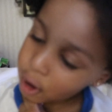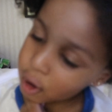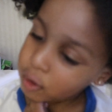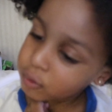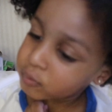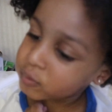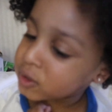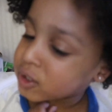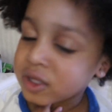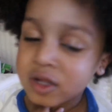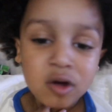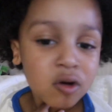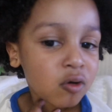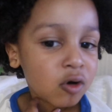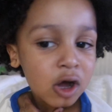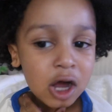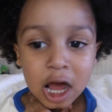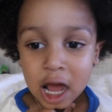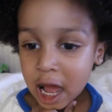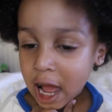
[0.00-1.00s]
home you don't
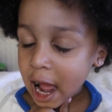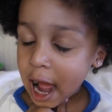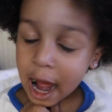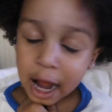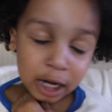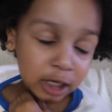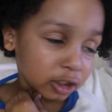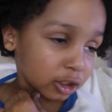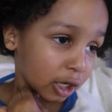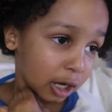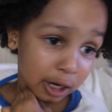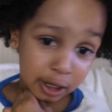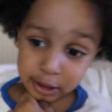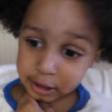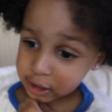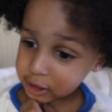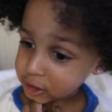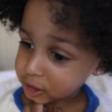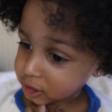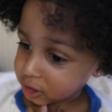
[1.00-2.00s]
have no
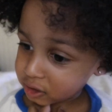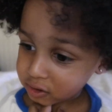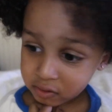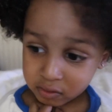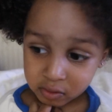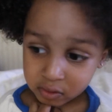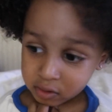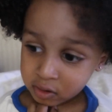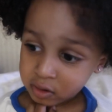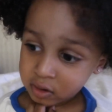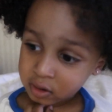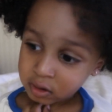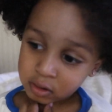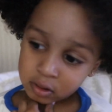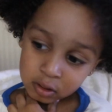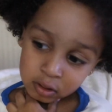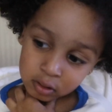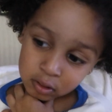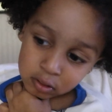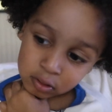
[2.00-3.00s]
in here. Oh,
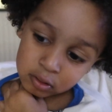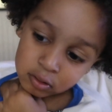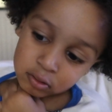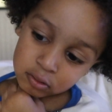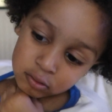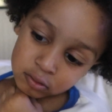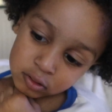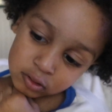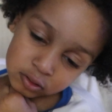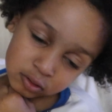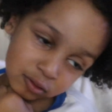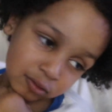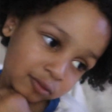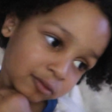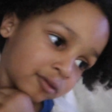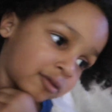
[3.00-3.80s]
he's so cute the way he